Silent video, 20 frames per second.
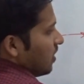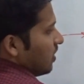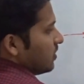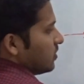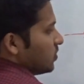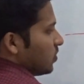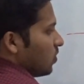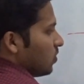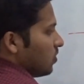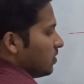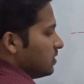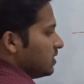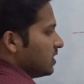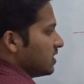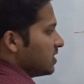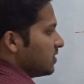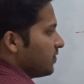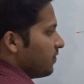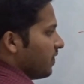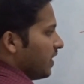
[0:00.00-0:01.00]
So
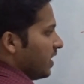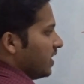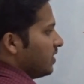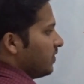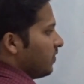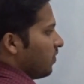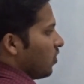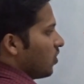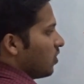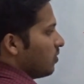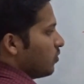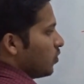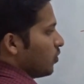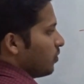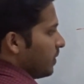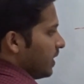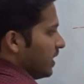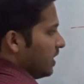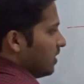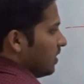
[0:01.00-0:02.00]
just wait for a
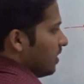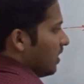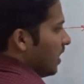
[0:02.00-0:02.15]
moment